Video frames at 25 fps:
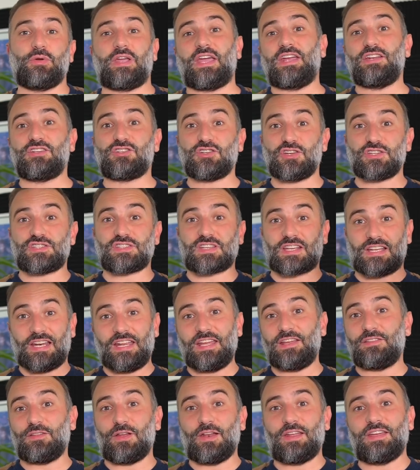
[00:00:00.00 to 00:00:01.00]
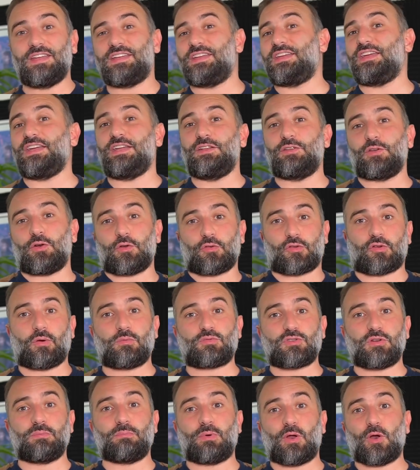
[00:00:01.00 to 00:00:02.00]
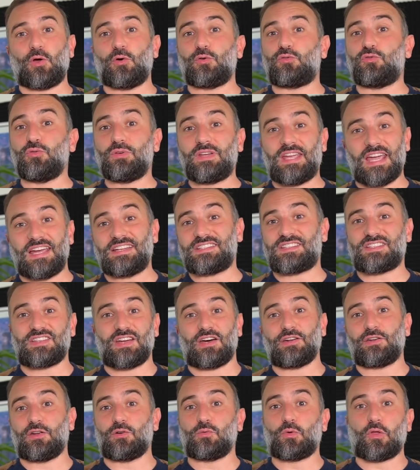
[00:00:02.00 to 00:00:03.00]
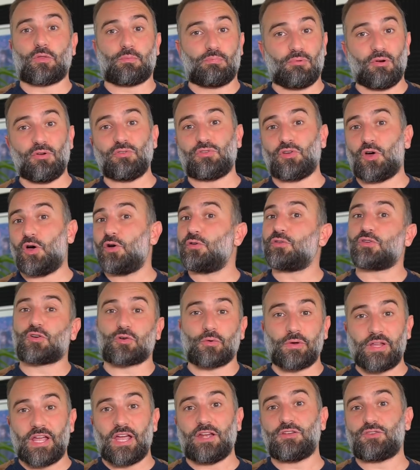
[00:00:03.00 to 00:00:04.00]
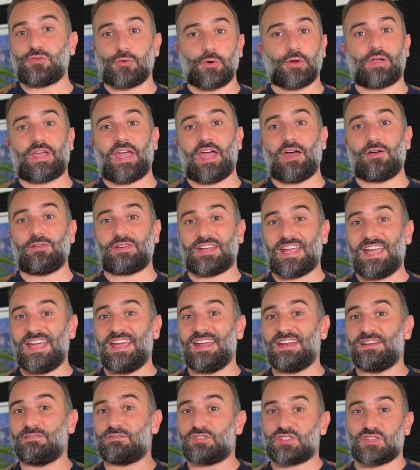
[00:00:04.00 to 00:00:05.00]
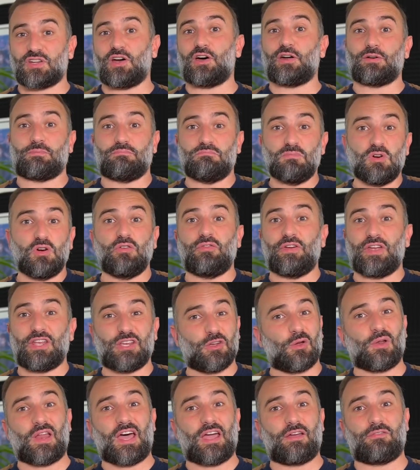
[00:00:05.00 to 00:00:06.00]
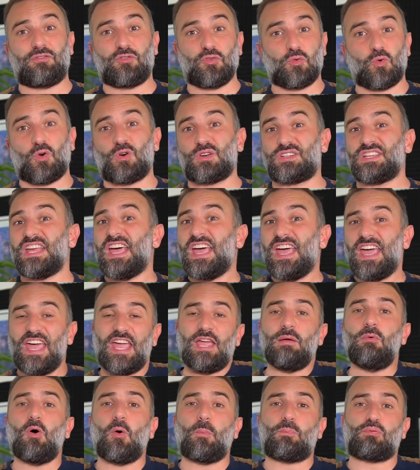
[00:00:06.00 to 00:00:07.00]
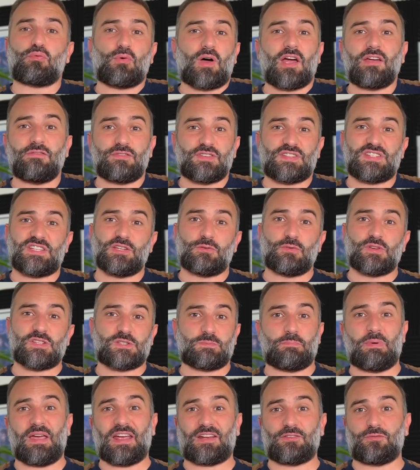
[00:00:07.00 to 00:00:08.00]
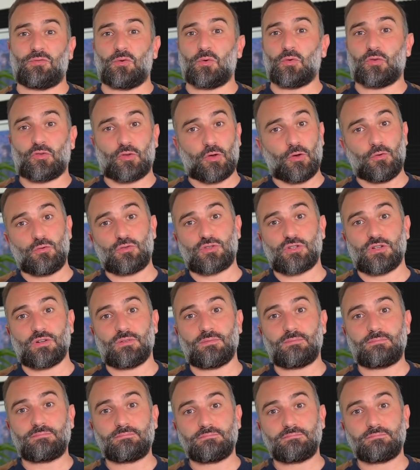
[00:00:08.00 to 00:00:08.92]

you can just click the link in the description below to get started with Proton, create your account, and start moving your life towards a more privacy-respectful solution.